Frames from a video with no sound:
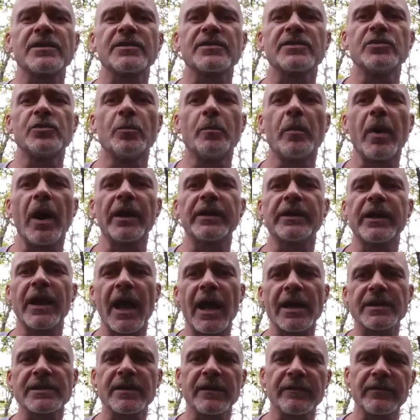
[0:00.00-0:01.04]
It's a new
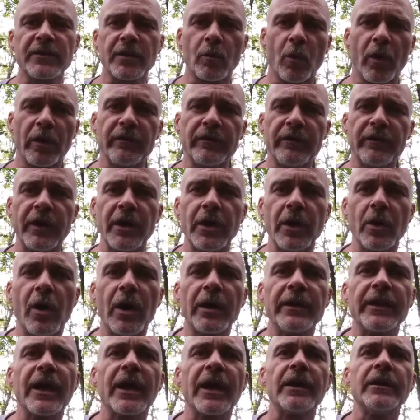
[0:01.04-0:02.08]
podcast. I've done one video
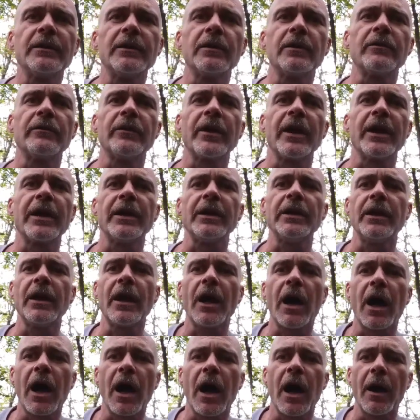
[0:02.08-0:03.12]
on that already.
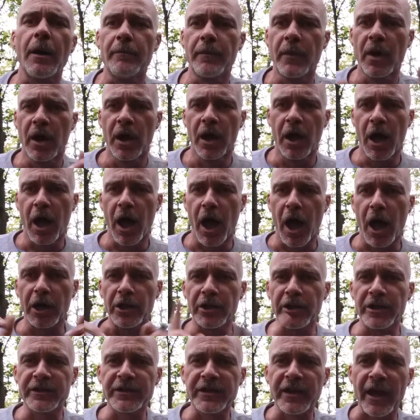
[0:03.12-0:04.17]

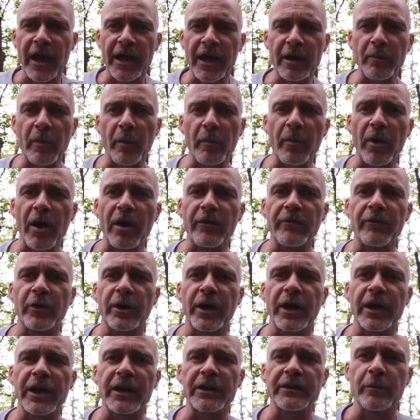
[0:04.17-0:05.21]
I'll link to that up above
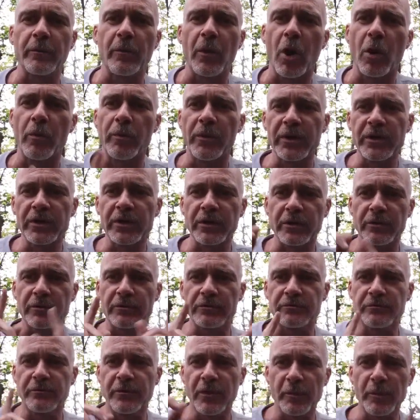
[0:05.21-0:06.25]
when I get the moment. It'll
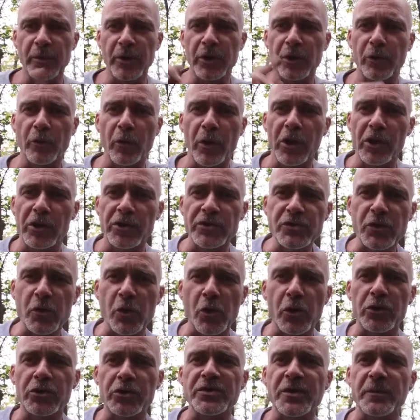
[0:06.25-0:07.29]
appear in one of those
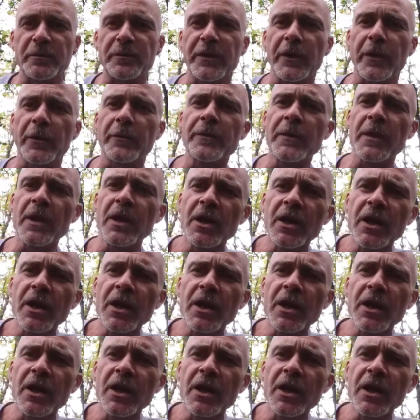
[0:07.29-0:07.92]
corners up there.